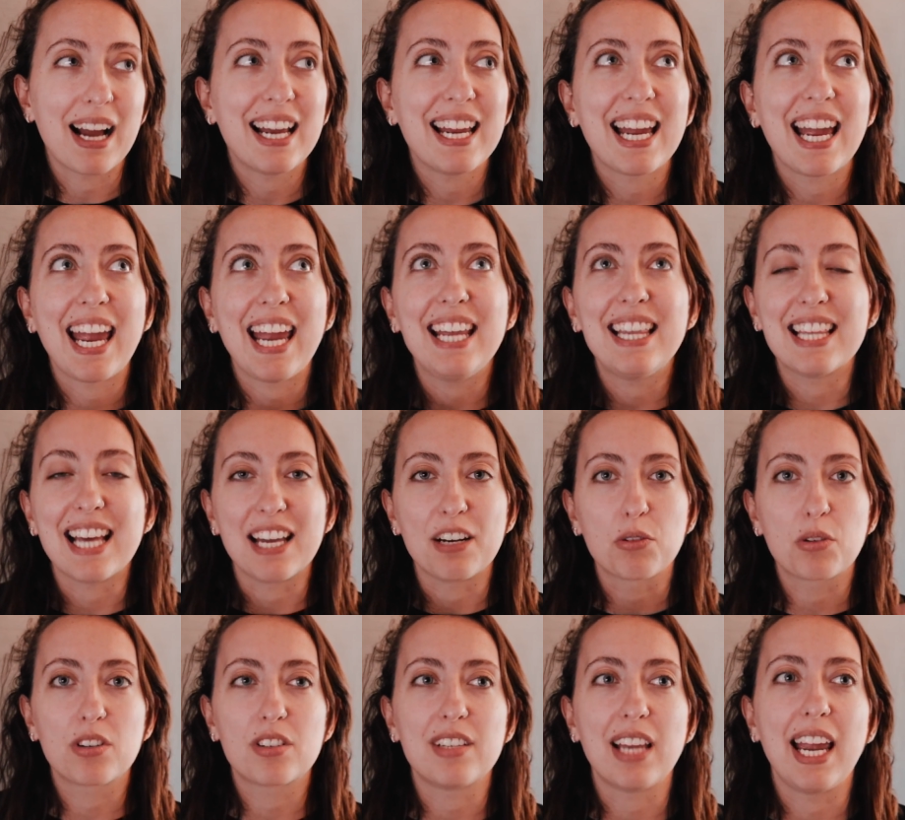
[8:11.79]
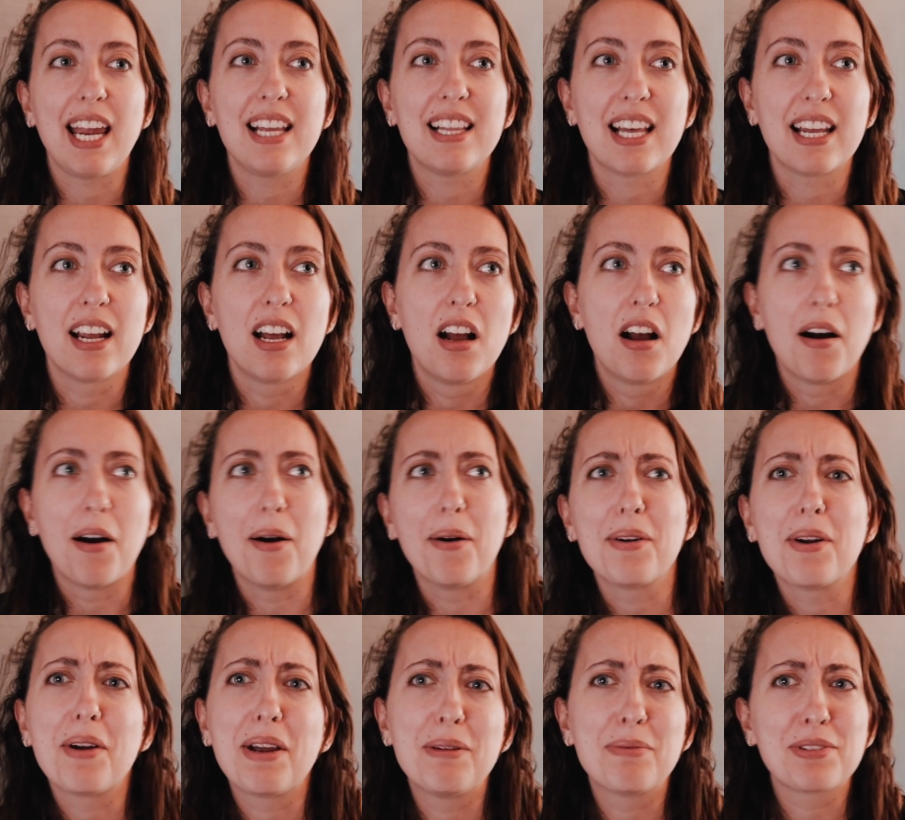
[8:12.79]
I hate that. Or saying that, oh
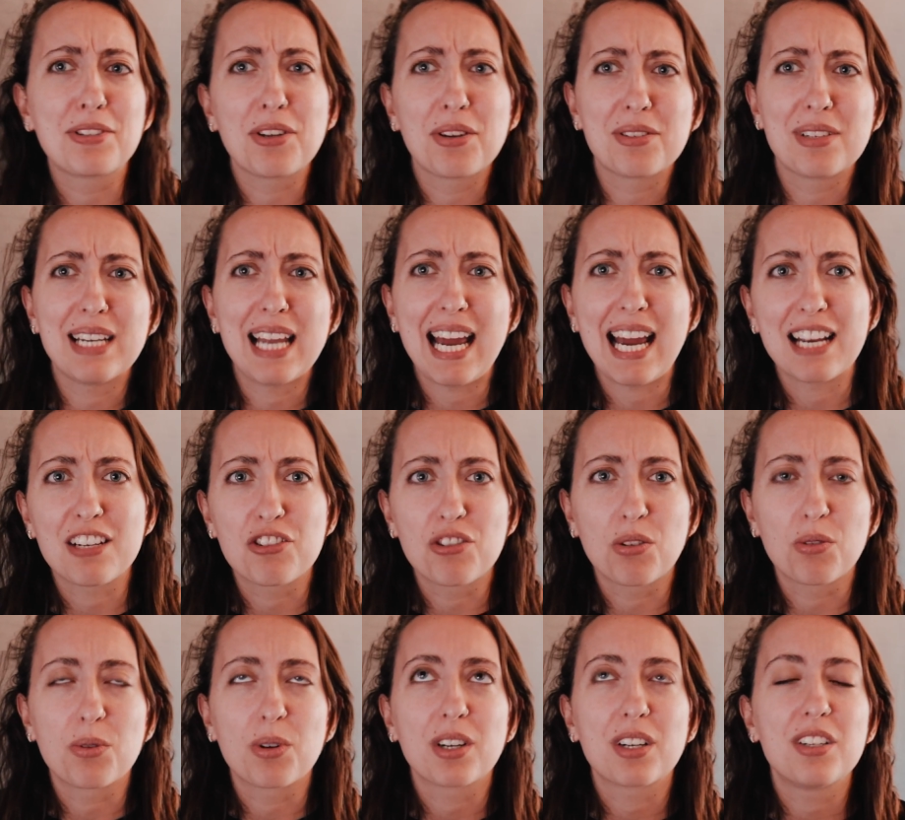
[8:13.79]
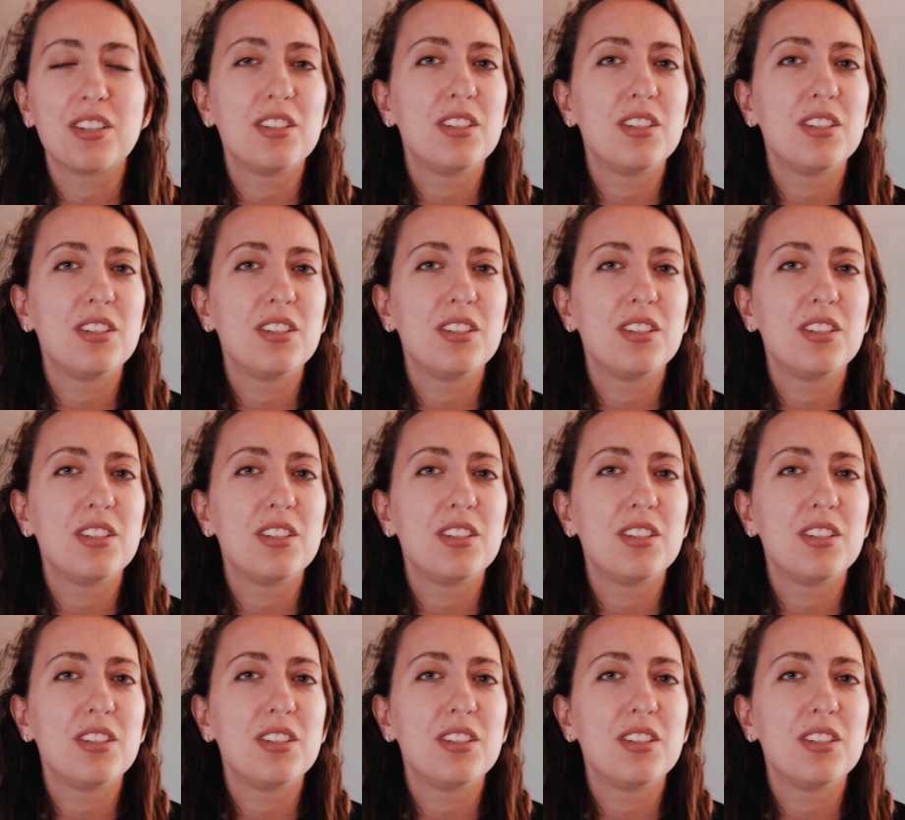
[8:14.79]
no, he was just an edgelord.